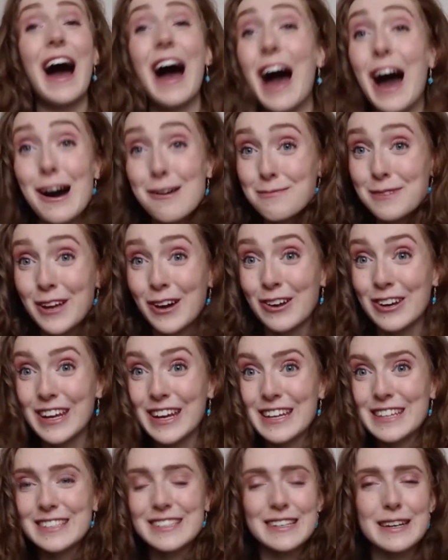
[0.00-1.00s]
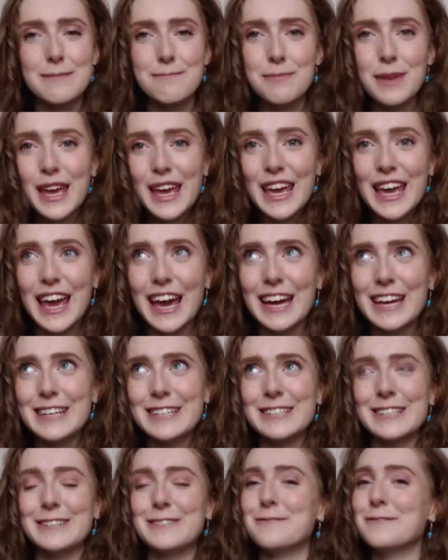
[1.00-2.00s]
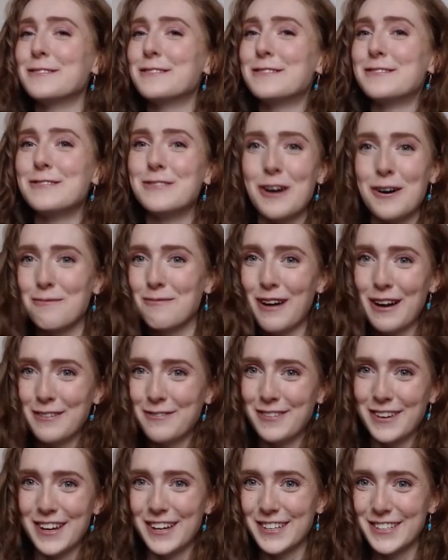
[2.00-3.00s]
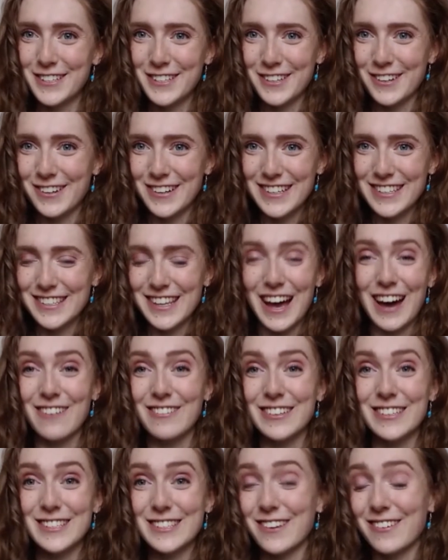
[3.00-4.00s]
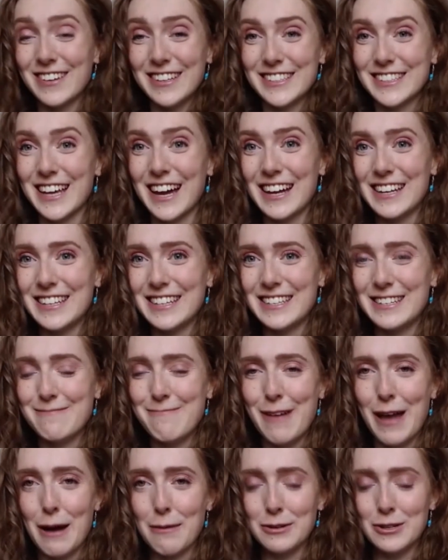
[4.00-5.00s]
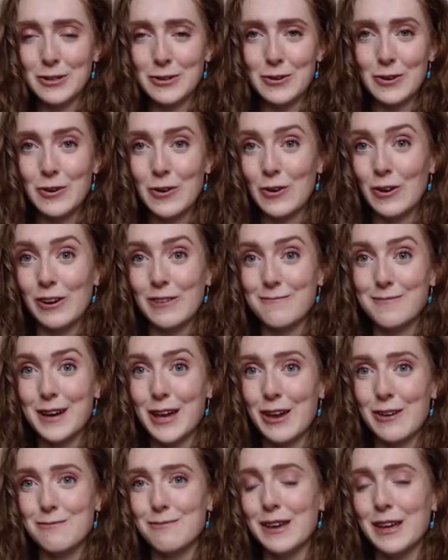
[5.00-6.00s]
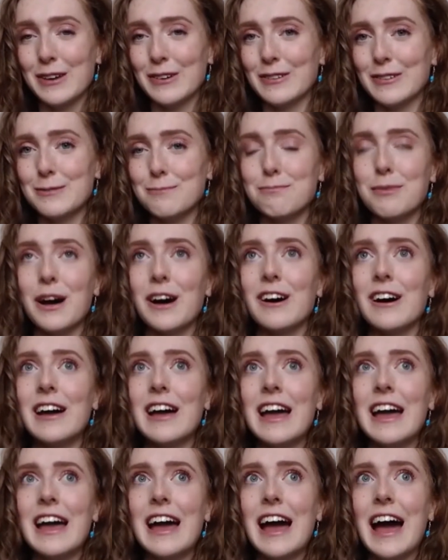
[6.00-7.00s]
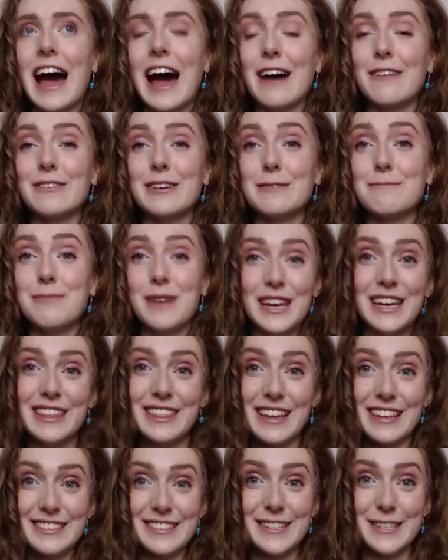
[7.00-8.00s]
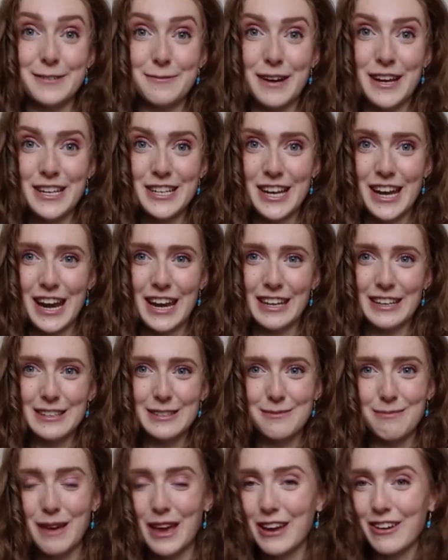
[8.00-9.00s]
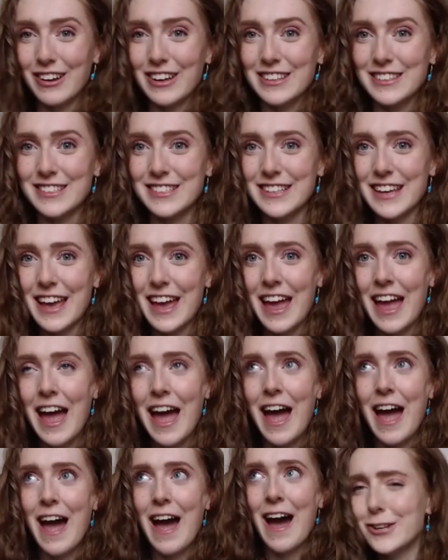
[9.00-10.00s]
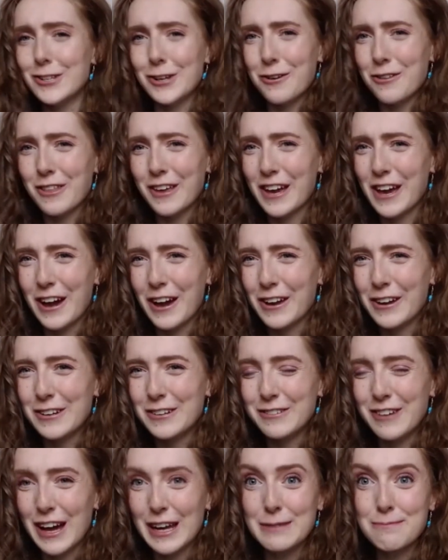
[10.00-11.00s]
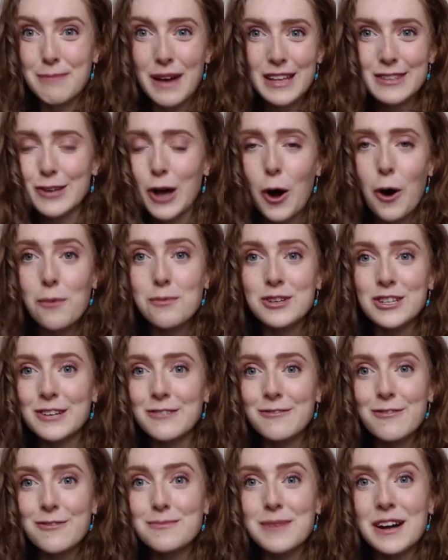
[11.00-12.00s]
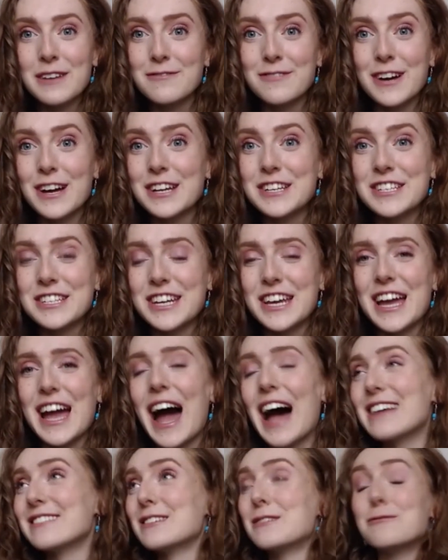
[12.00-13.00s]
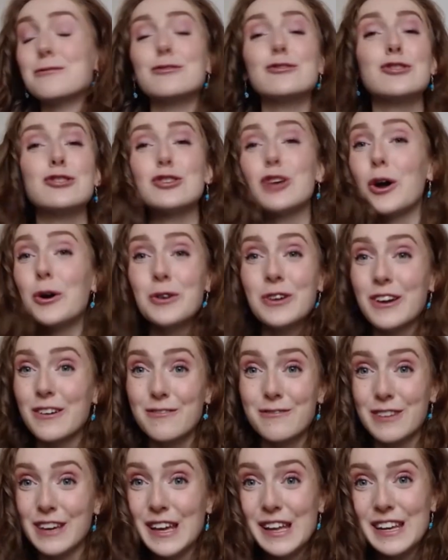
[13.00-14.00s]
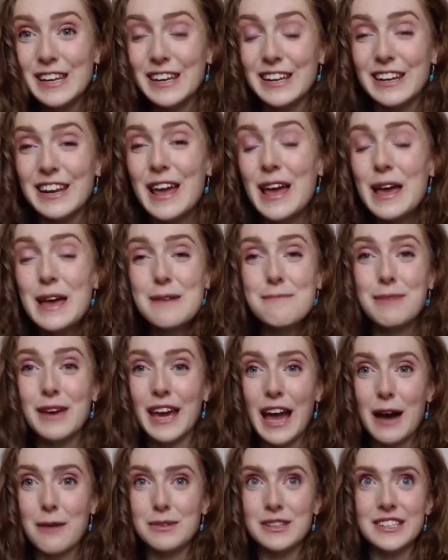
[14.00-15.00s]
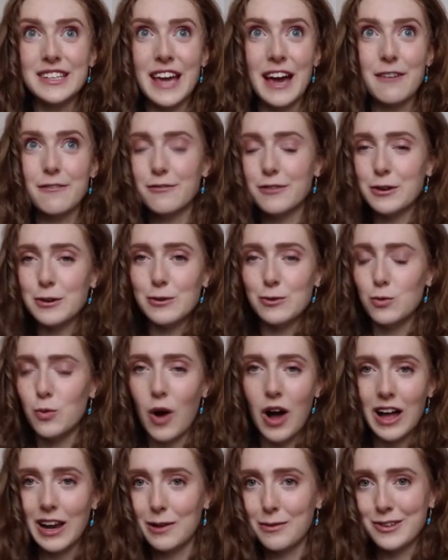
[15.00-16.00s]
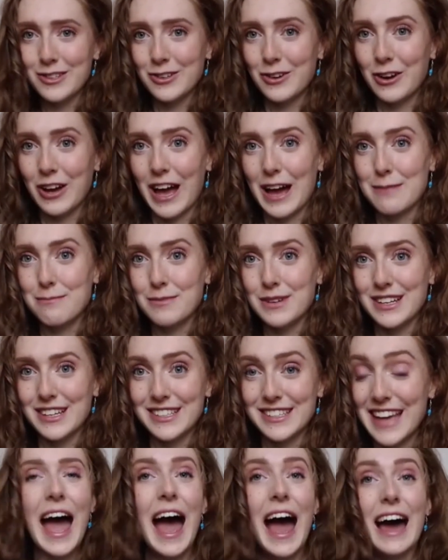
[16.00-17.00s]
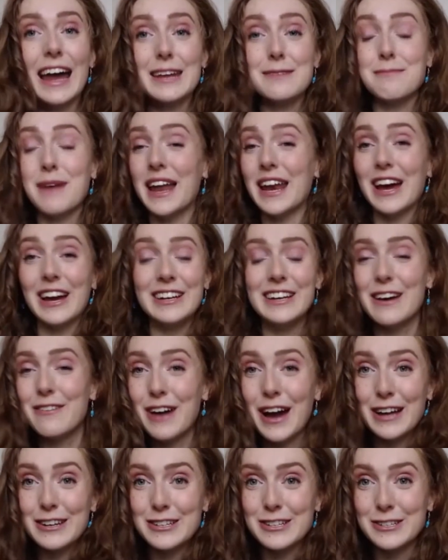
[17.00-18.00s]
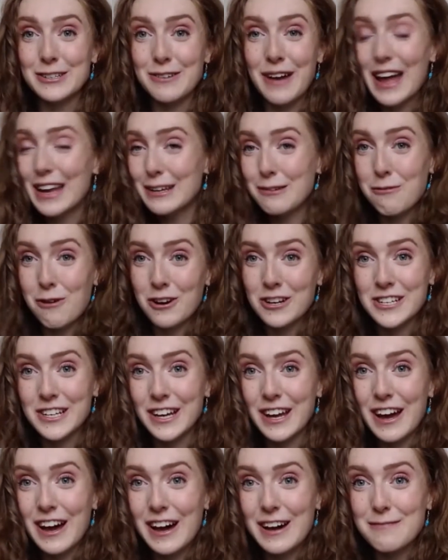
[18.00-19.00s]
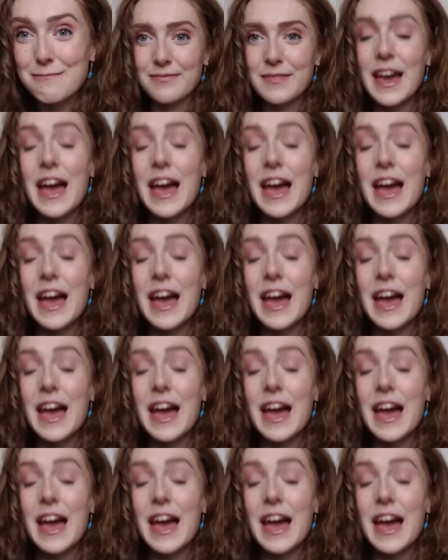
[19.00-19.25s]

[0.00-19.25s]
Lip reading: I'll be honest, being catered was not my first choice. I was so excited to be able to cook all of my own meals, but having been in that situation and experienced it, I don't think I could have had a better option for my first year, as it was so convenient being able to get food while I was on campus, and it meant I never had to do any washing up,